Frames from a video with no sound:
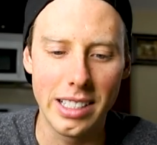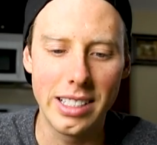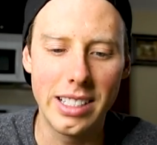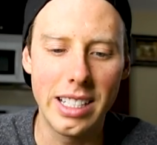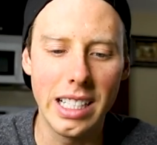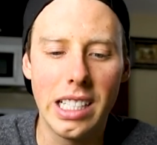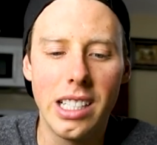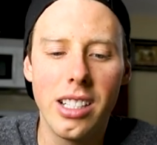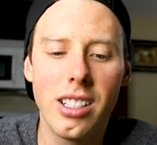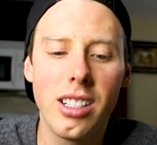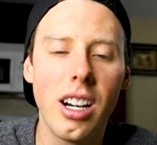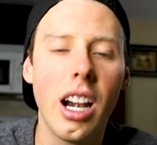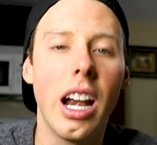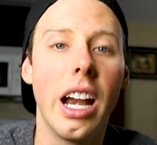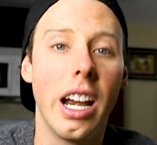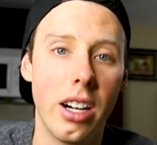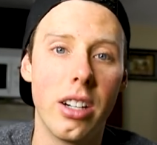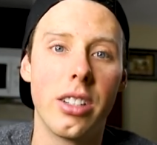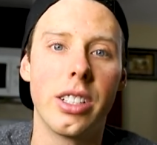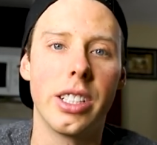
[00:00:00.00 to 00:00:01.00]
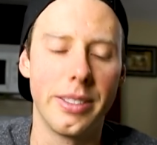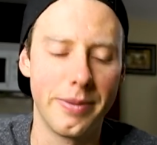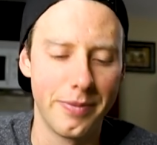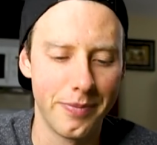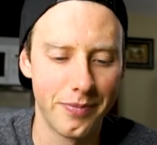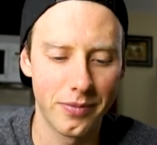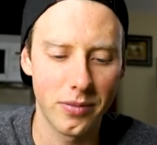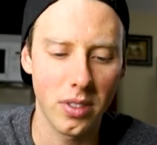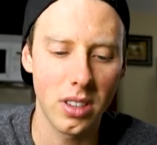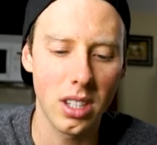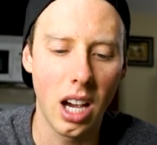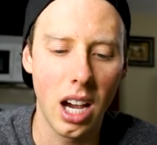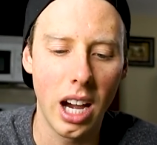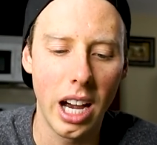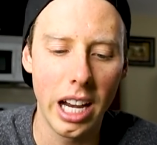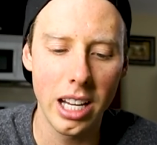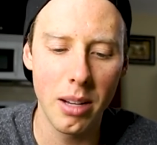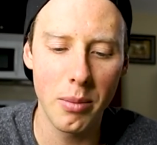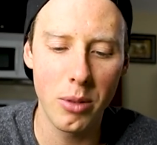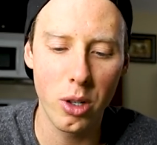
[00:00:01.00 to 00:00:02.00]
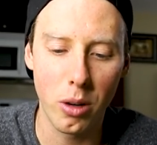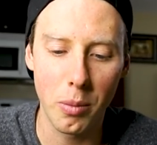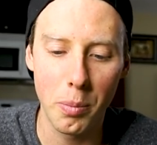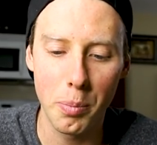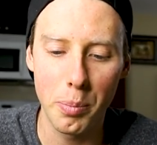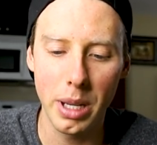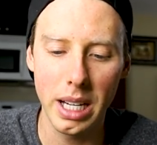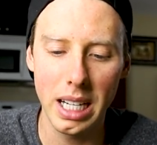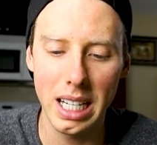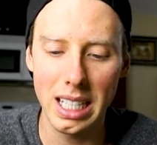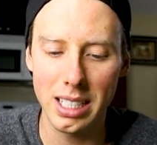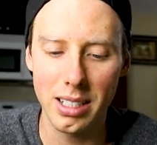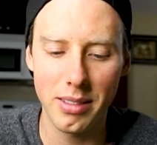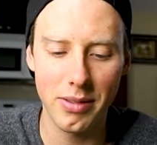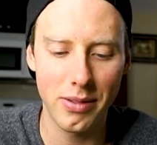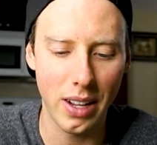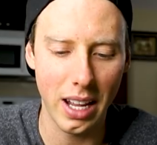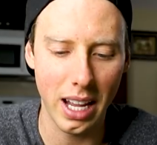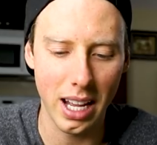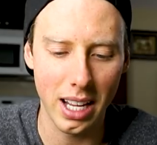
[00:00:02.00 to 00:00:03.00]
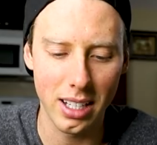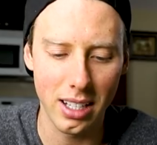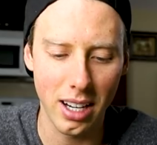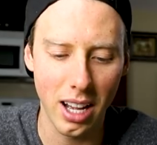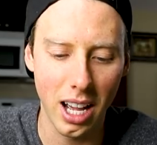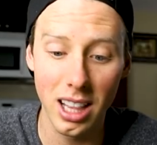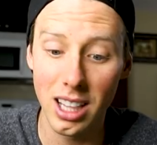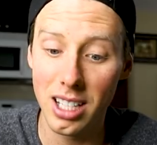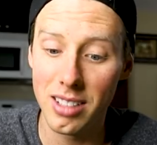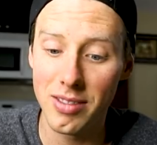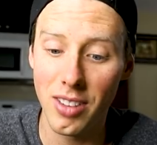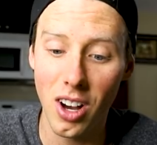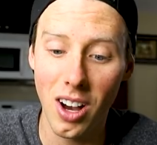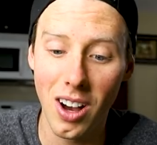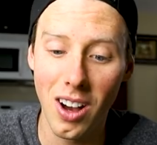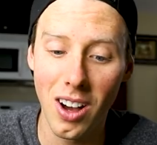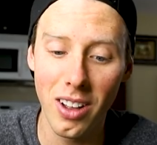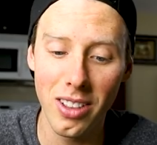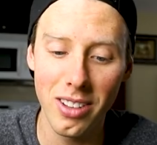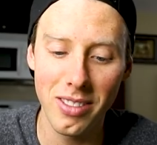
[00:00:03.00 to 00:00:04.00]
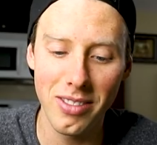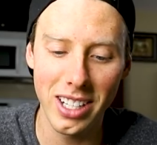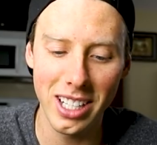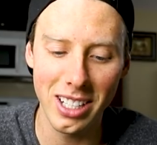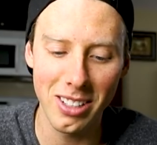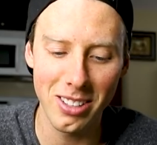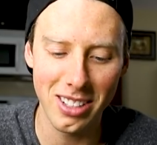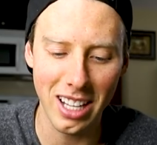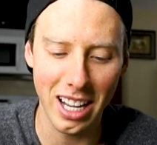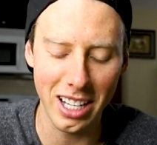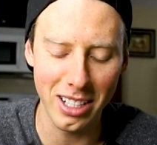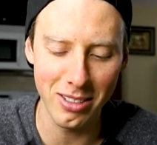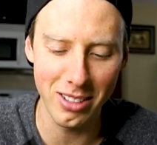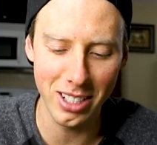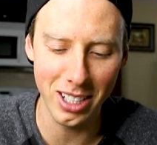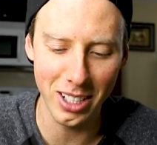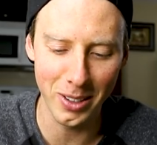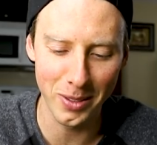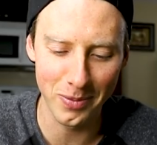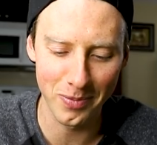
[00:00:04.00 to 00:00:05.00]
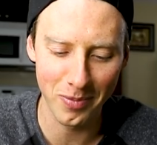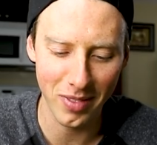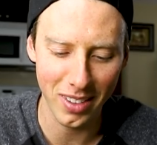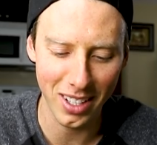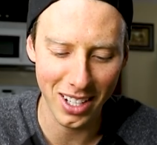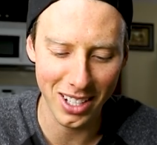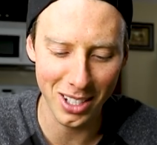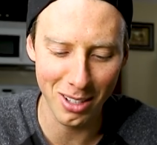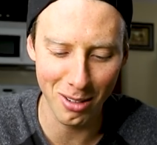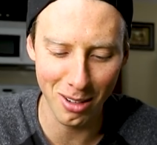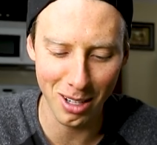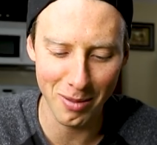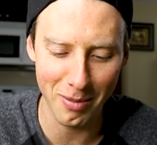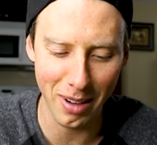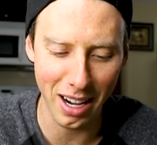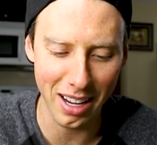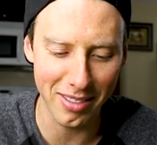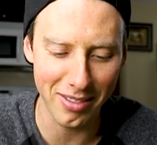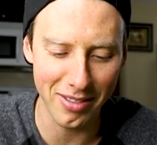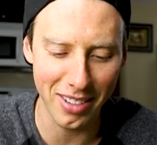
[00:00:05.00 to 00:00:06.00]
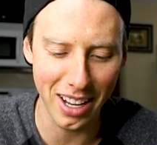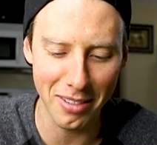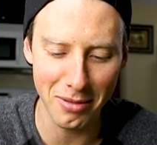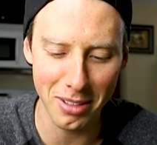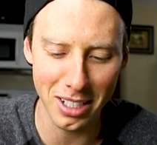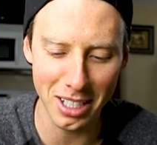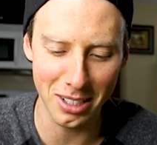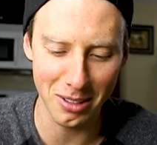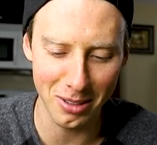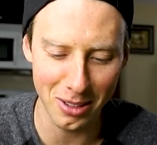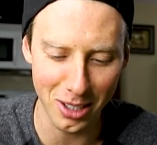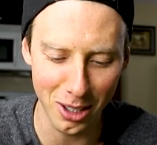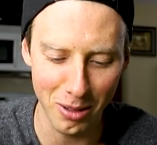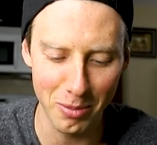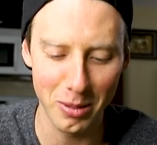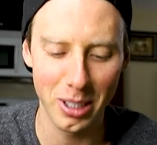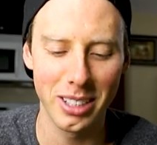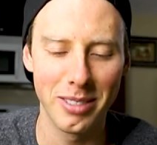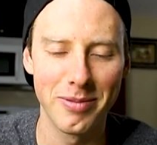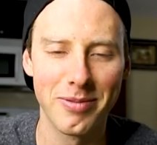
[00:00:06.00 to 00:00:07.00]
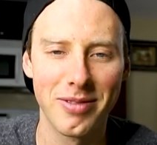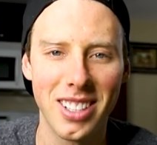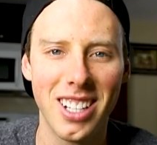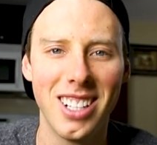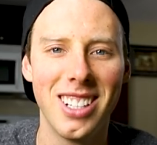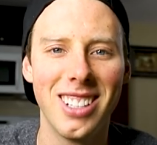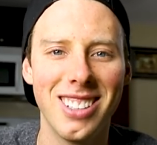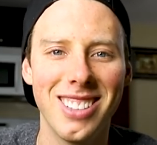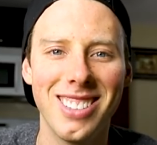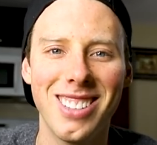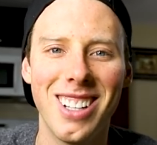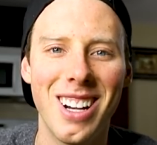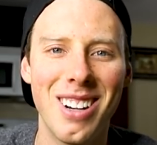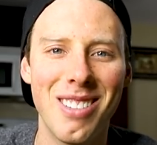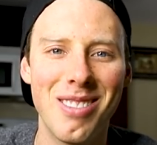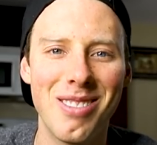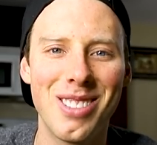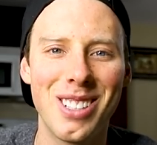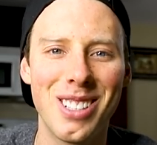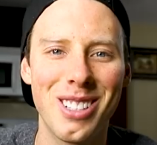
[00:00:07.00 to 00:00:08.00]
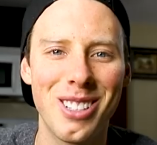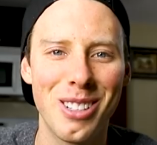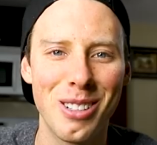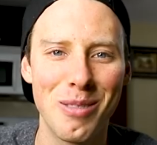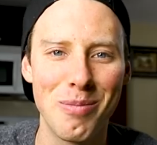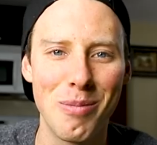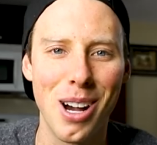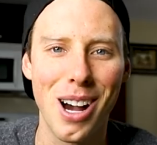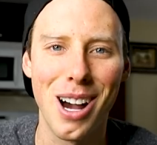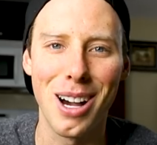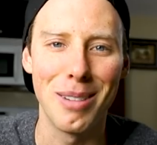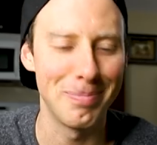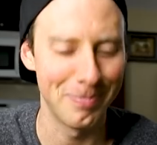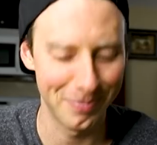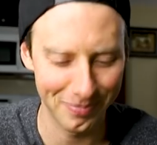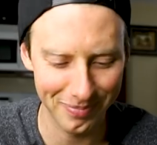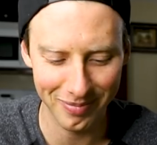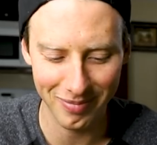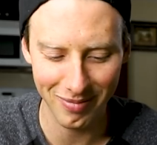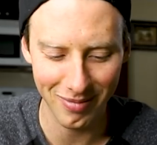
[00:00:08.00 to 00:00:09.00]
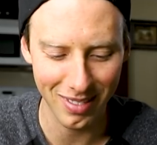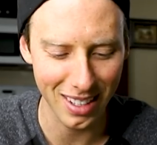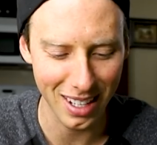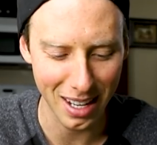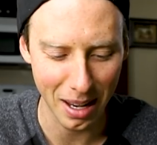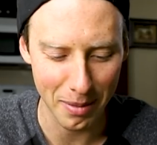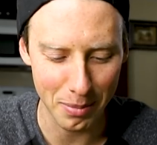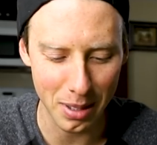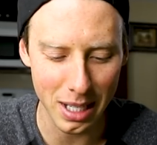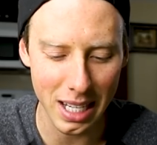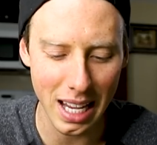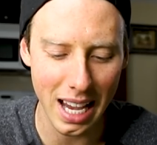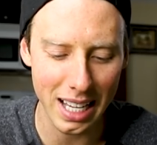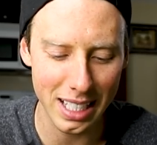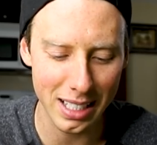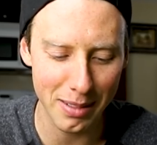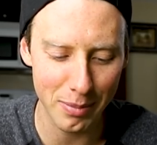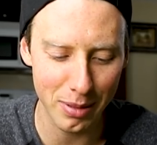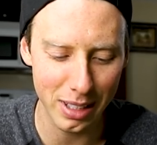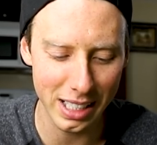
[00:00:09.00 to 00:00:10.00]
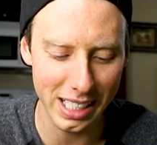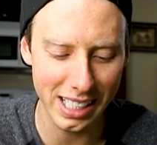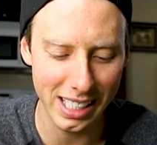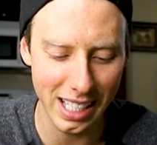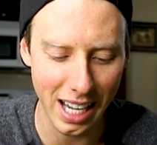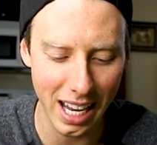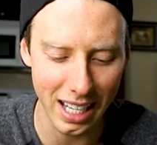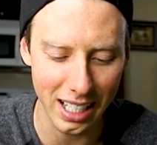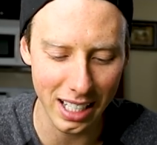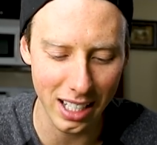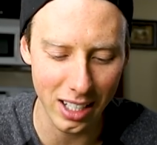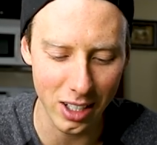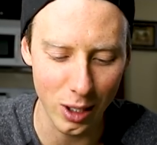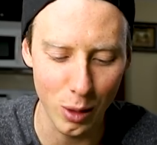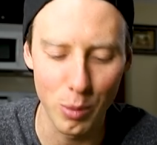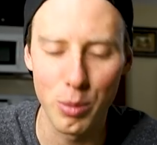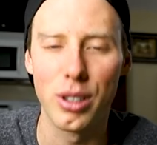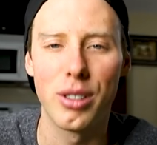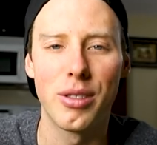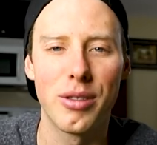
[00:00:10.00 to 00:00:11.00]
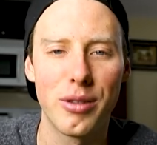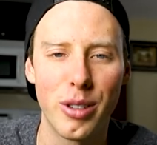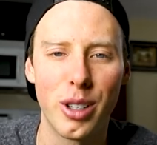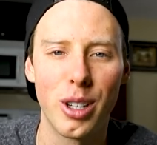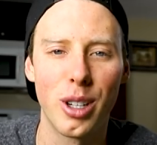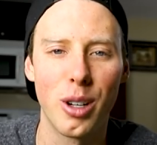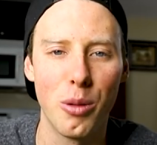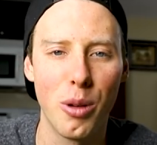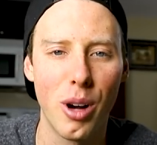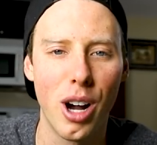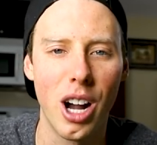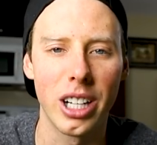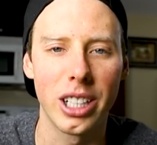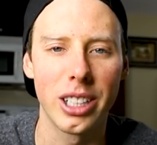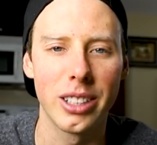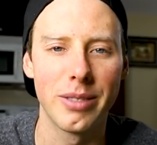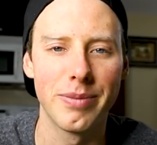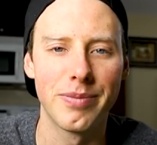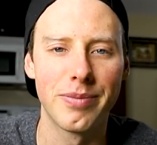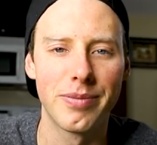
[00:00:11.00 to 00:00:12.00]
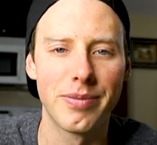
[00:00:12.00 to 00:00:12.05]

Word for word: Dear Aaron, I am your biggest fan. I love all the videos that you do. You are my favorite YouTuber. Love your mom. P.S. Please take Cooper for a walk.